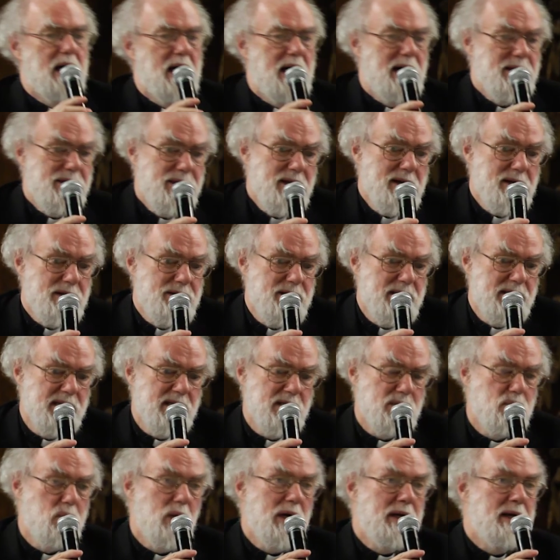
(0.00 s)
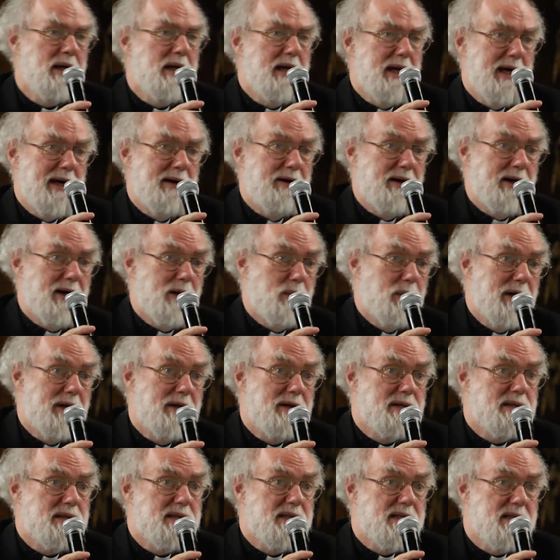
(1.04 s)
I think this is one area where
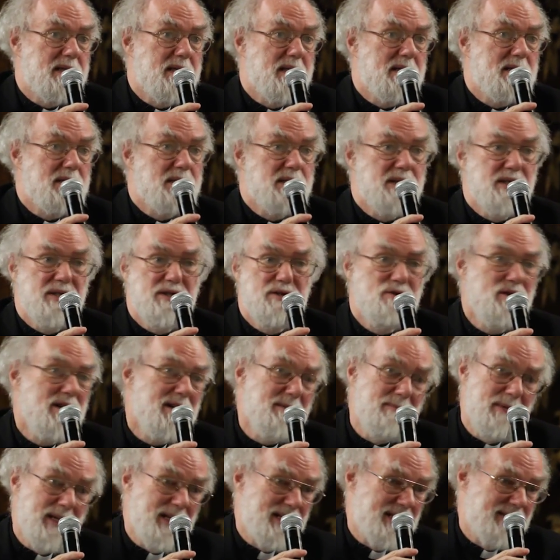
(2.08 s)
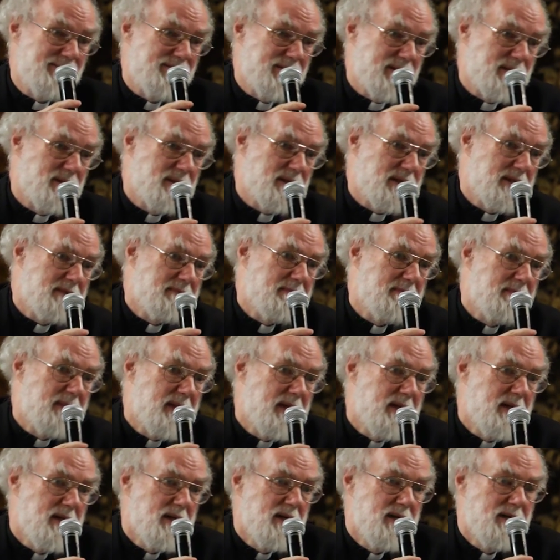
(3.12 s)
it's extremely difficult
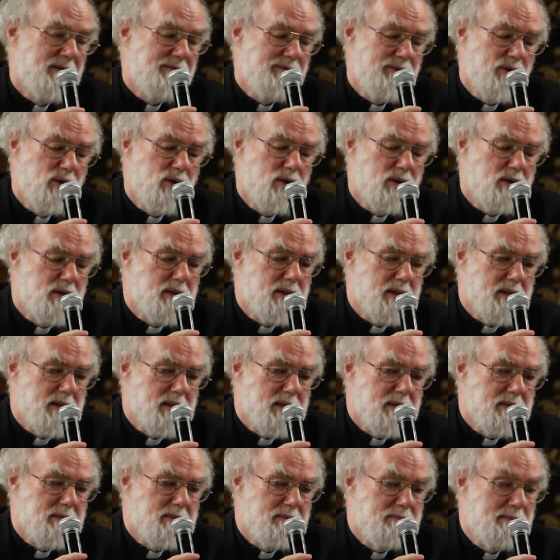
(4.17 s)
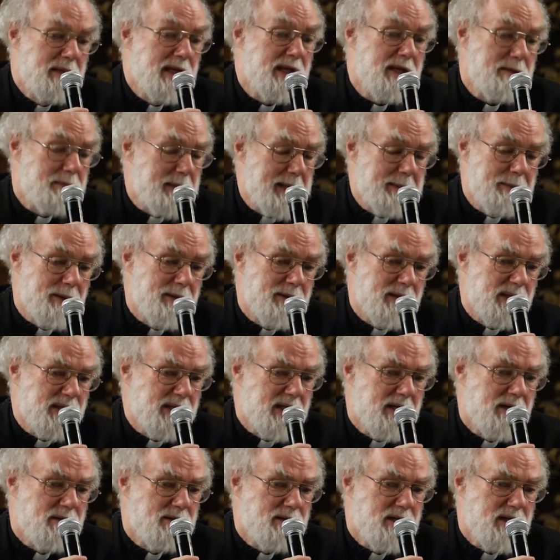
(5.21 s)
for many people in this
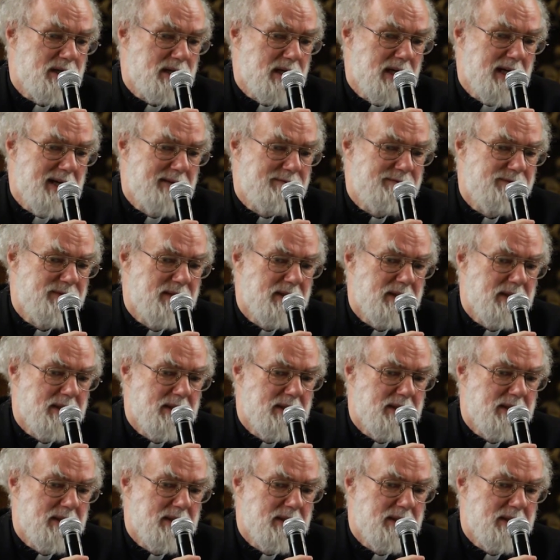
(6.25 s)
country to have